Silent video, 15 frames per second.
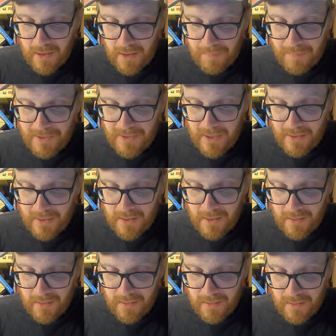
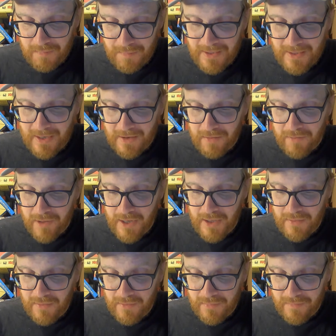Bidecker
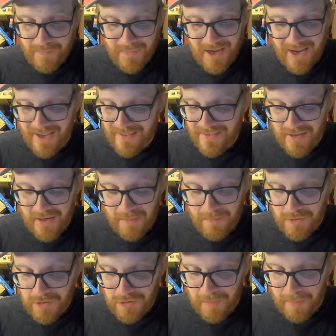Raid. I'm
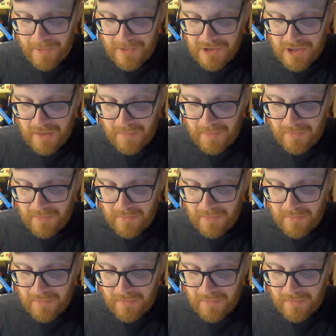not sure about my German.